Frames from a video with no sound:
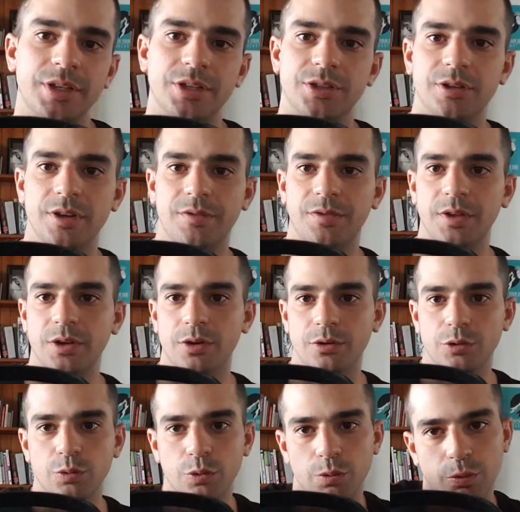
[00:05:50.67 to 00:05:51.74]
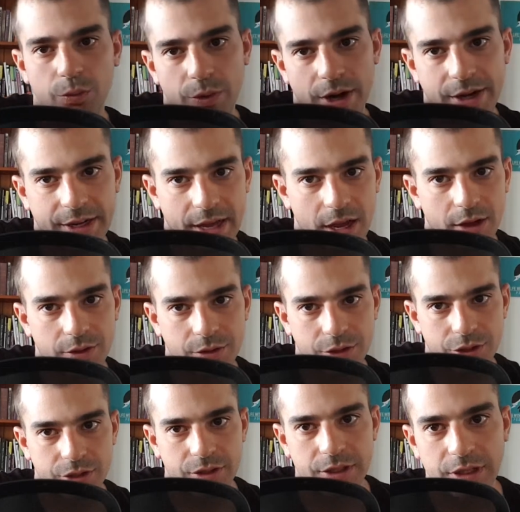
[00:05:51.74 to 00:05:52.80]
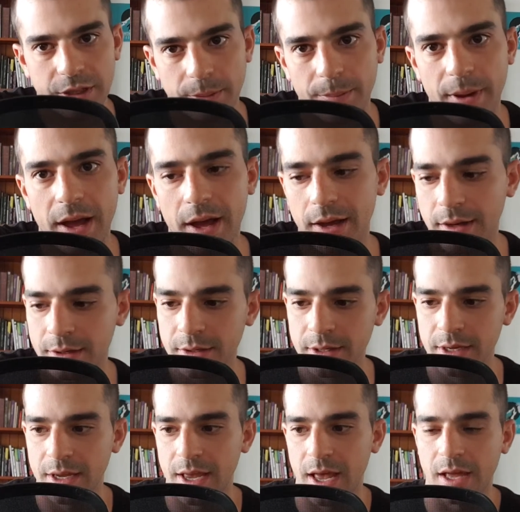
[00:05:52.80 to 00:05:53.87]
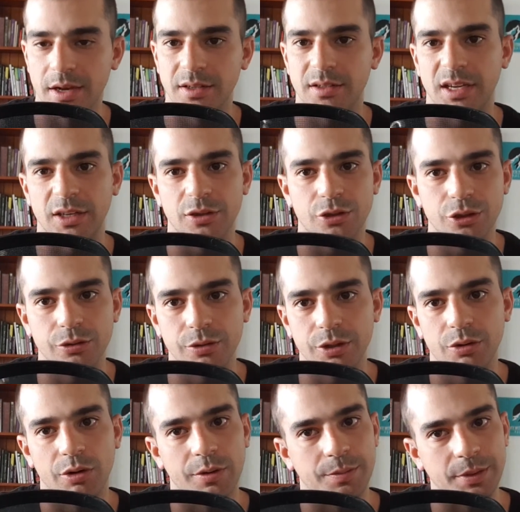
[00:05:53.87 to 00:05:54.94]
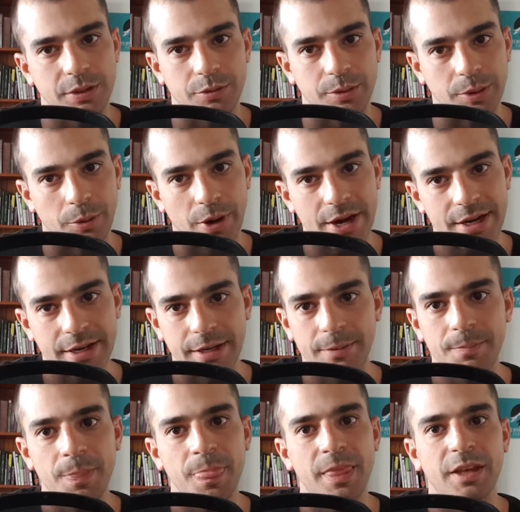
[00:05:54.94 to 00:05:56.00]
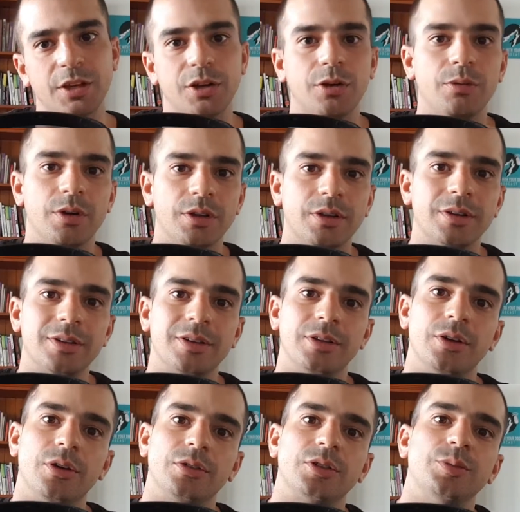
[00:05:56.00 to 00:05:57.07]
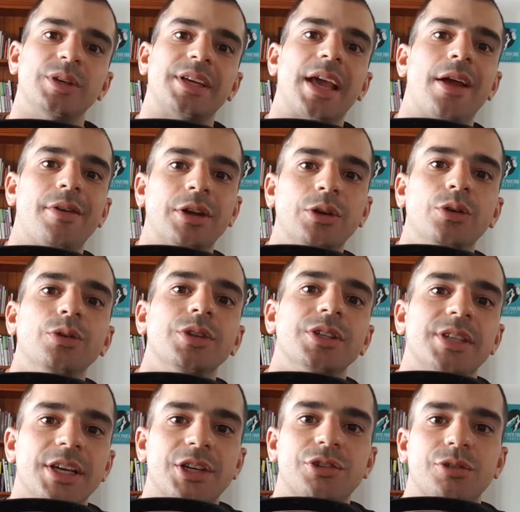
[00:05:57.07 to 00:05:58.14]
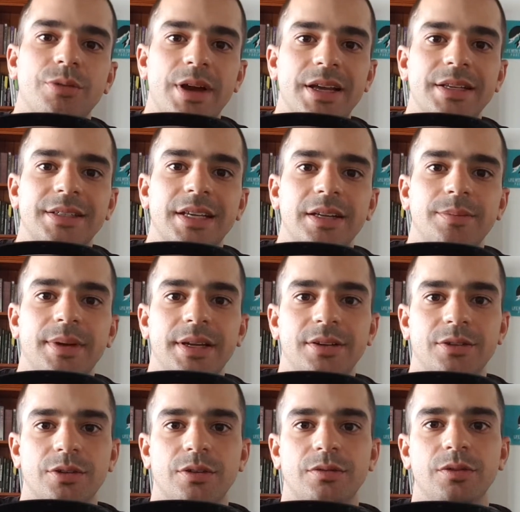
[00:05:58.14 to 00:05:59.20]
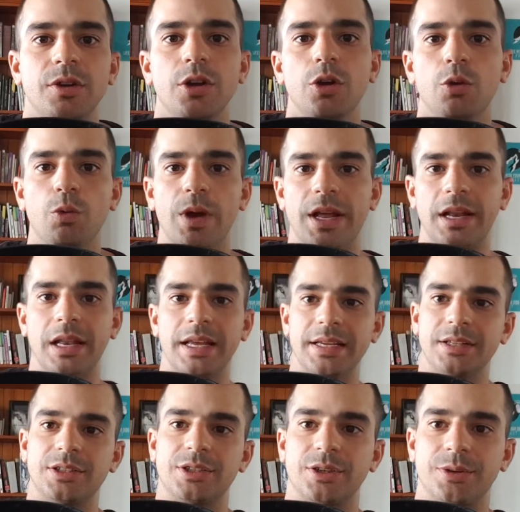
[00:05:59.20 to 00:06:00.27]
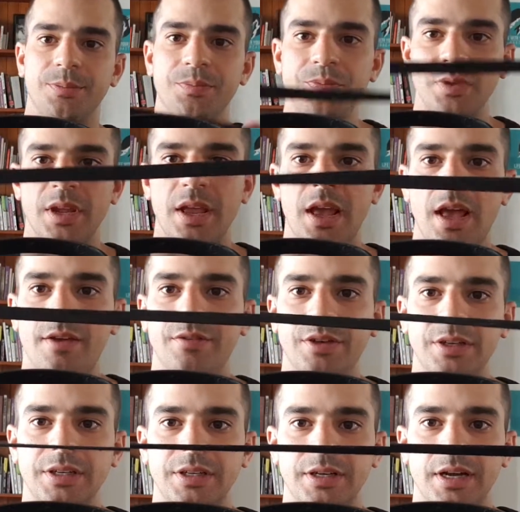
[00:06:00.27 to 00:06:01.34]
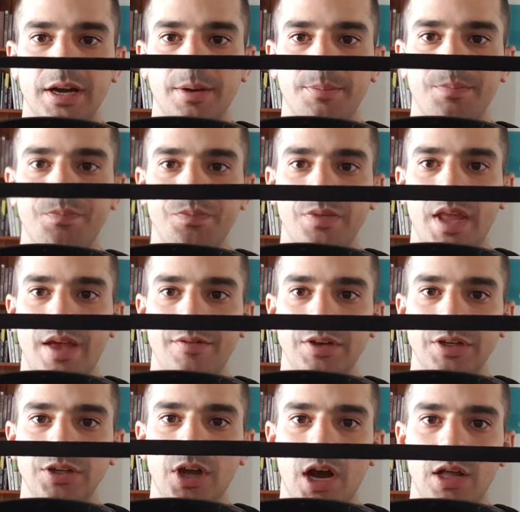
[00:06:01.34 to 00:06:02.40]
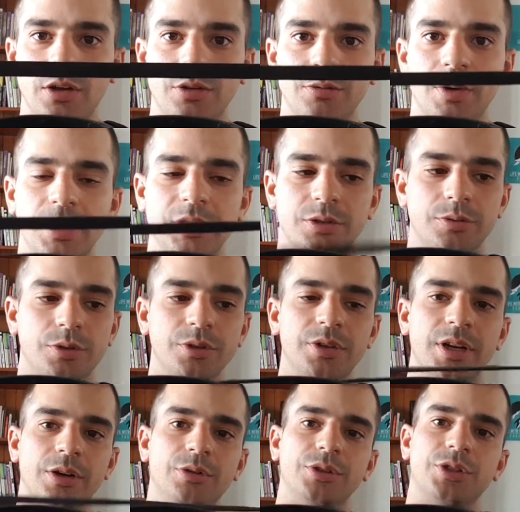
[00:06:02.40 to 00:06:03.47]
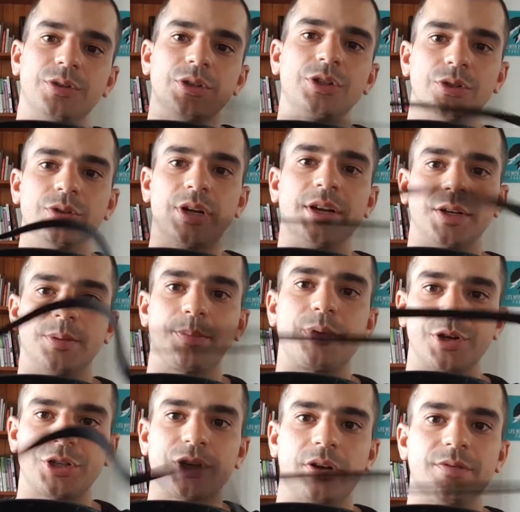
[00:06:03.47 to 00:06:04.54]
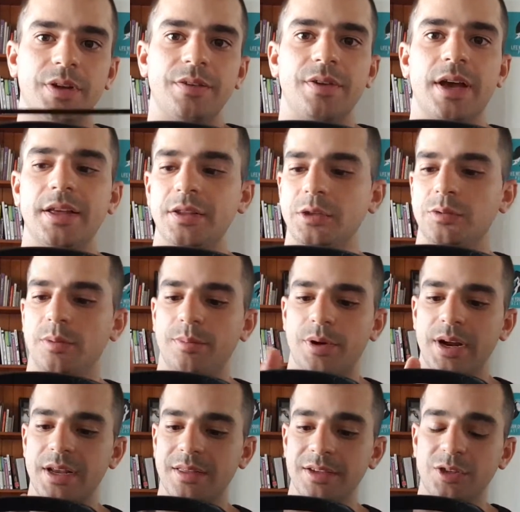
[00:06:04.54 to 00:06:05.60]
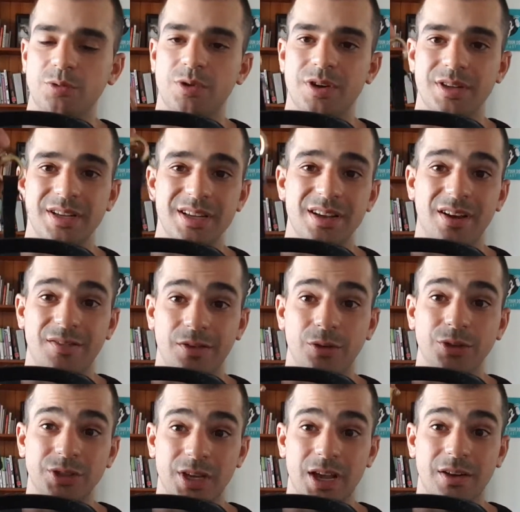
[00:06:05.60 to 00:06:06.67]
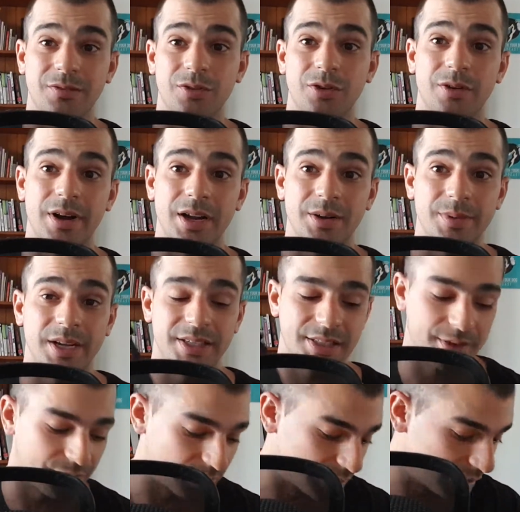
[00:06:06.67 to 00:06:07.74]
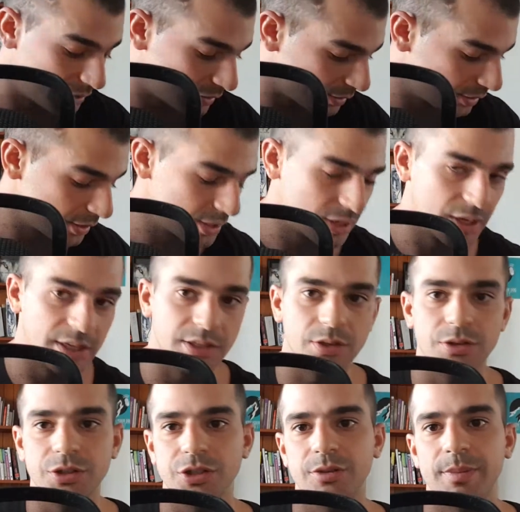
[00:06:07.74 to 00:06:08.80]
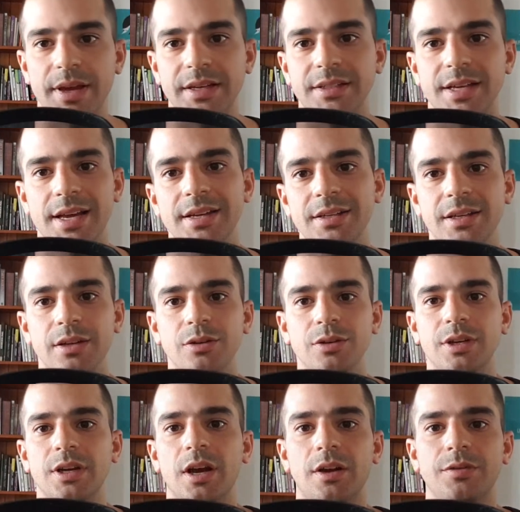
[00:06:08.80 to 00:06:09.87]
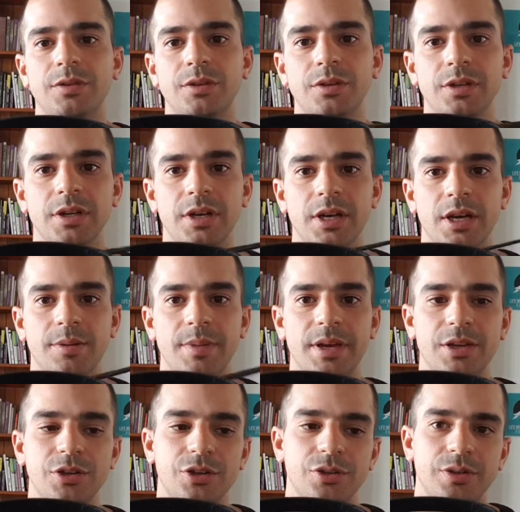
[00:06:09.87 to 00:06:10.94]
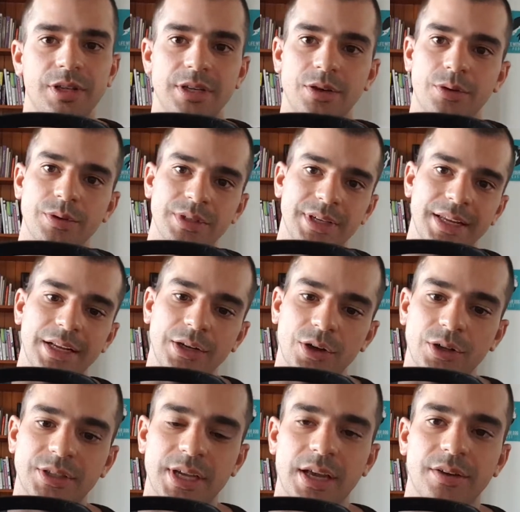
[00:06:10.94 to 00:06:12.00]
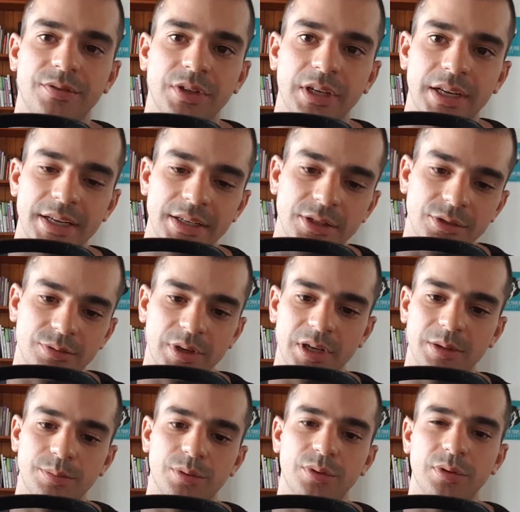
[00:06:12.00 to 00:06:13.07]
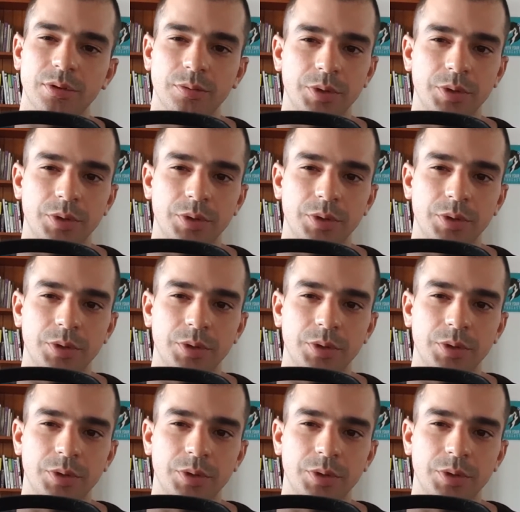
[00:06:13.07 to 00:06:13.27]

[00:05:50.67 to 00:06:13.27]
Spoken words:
So if the dog's running out in the park and it's like dewy, or if it's been raining, you don't want the dog to be carrying all this extra weight in 10 meters of wet lead. So having a nylon is good, and also it's good under pressure. I've never had this one break. This one here I've also had for around about 7 years. As long as you're maintaining and looking after it and making sure that you're always getting knots out of your leads is really important.